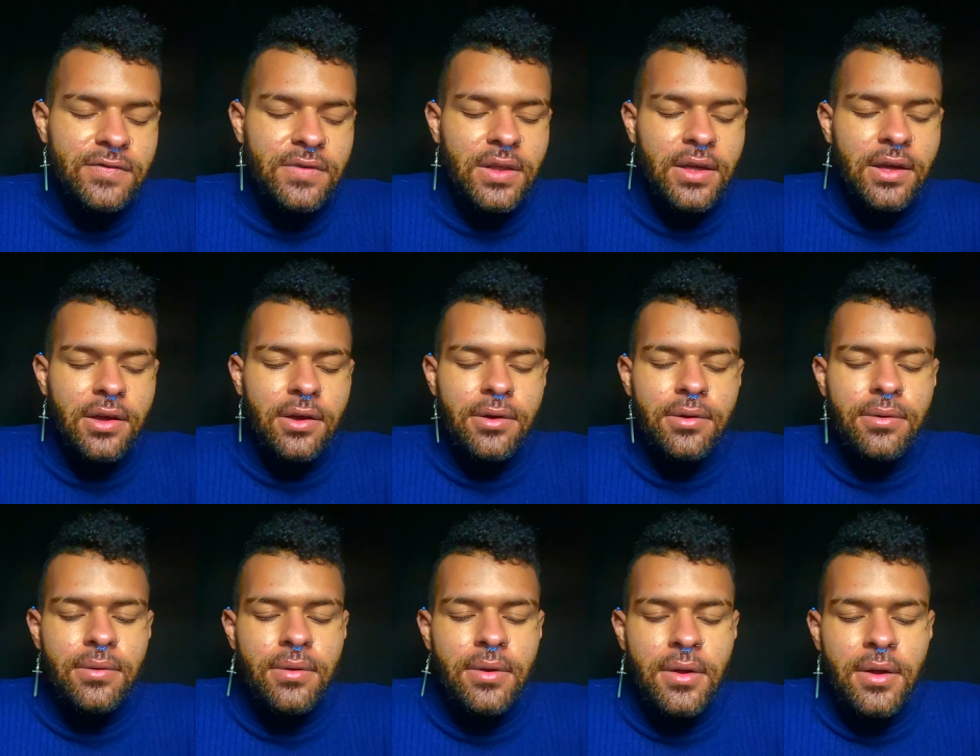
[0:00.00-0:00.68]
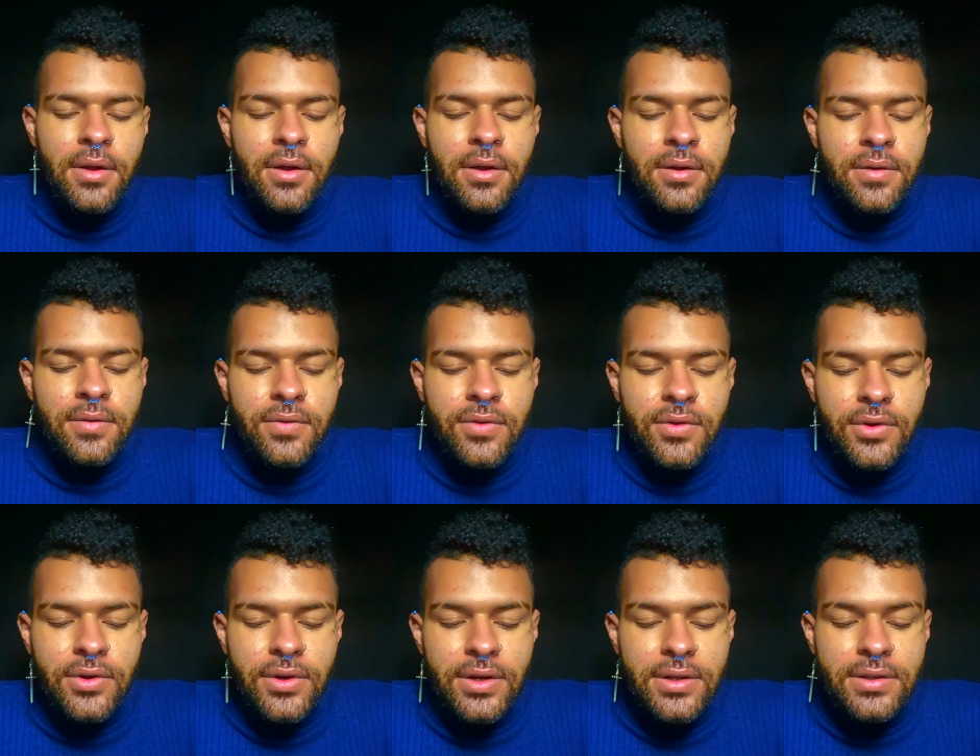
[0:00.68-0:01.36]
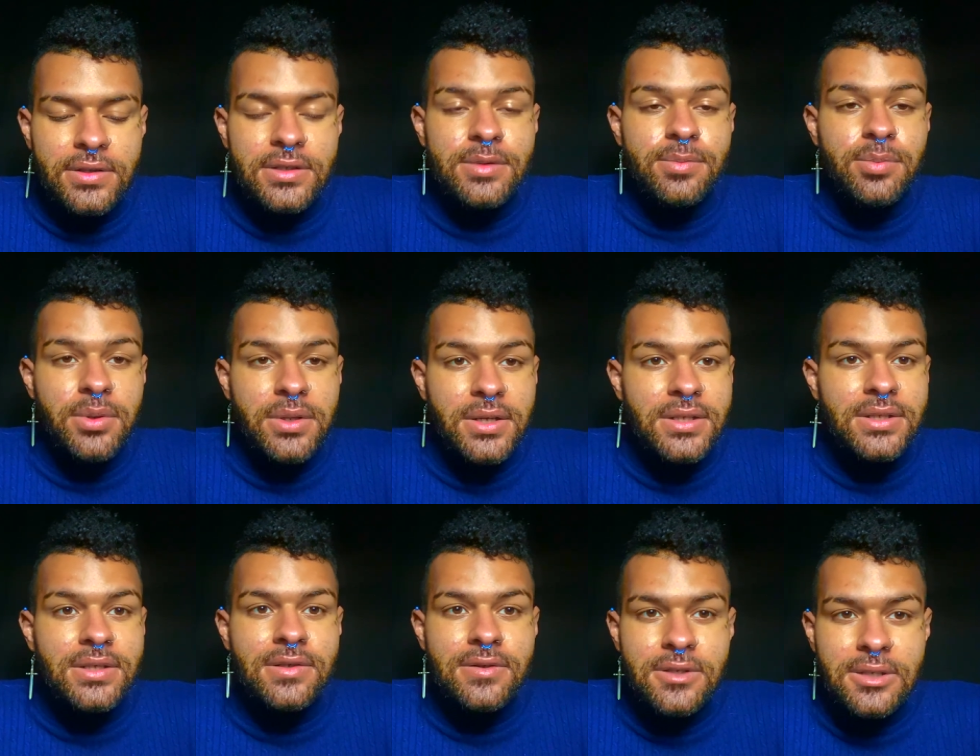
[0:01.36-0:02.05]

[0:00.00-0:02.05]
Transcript: Leo, they're in this place of